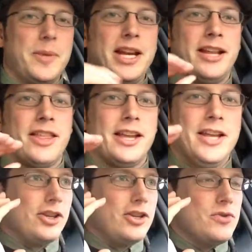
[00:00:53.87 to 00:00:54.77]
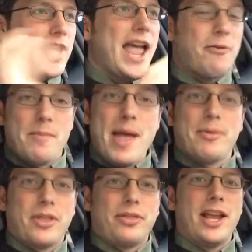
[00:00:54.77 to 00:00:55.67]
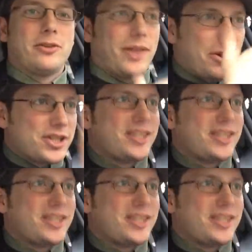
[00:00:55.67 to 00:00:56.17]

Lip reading: meaning that you can't remember the things without